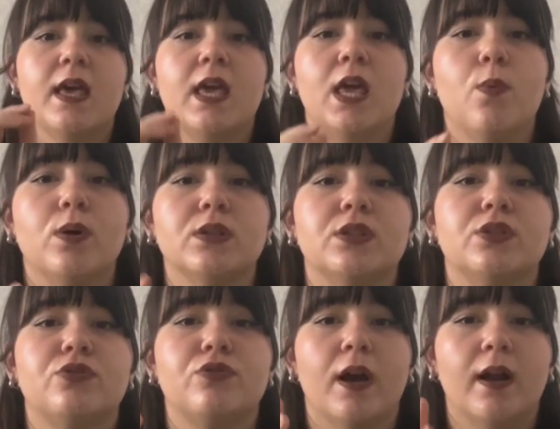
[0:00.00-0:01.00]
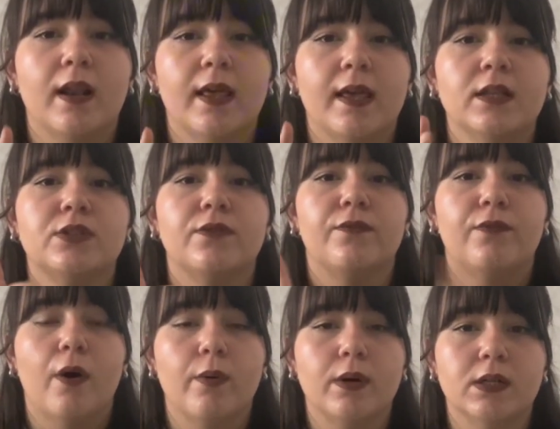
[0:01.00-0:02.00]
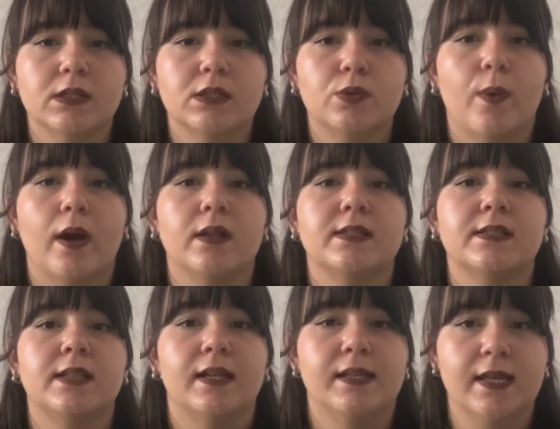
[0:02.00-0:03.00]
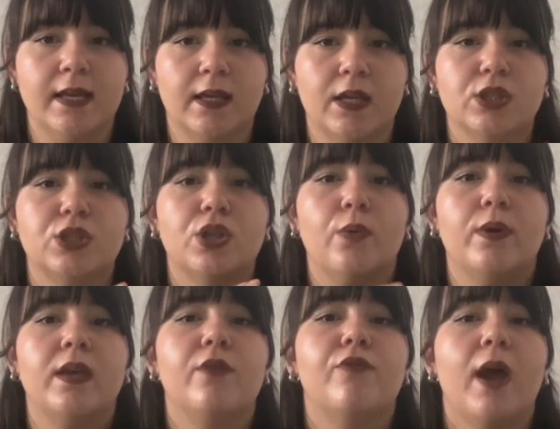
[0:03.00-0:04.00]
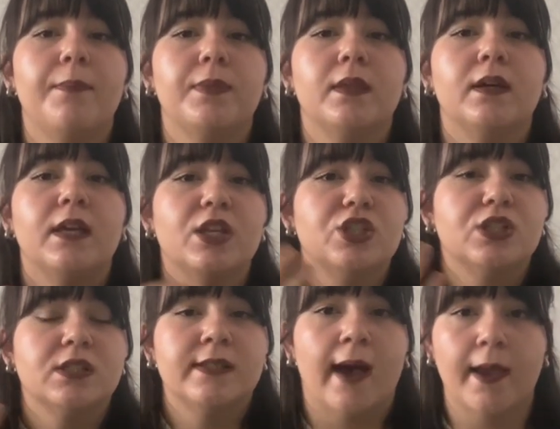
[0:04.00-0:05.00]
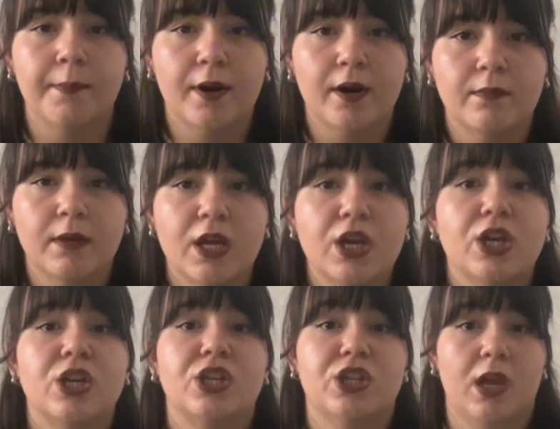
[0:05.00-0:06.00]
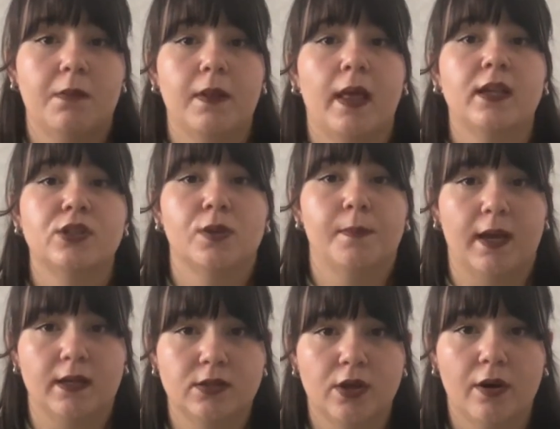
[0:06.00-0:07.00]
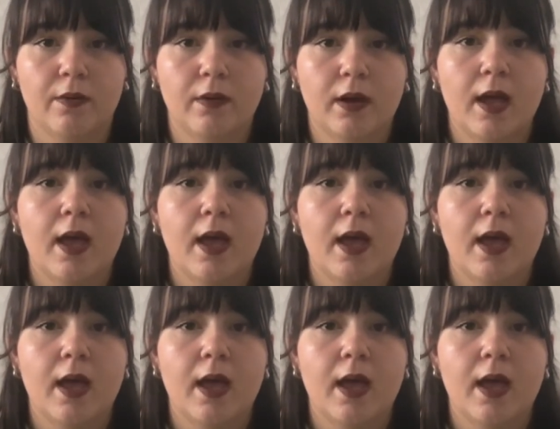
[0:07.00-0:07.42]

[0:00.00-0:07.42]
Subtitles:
He was struggling to focus while studying, so he grabbed a kitchen timer shaped like tomato,